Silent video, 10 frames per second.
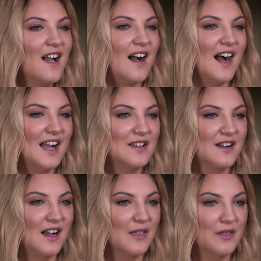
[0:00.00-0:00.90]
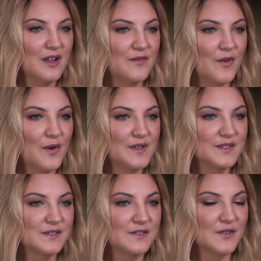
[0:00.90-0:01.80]
I, I think I've
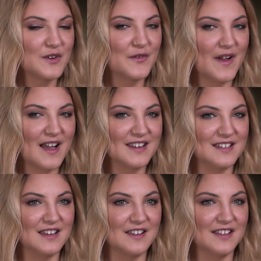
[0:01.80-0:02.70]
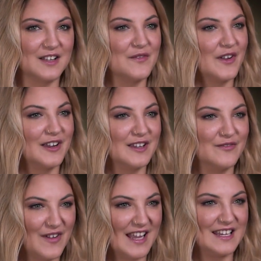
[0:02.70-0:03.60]
always sort of had an, like a very
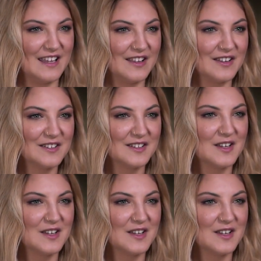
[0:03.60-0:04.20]
inviting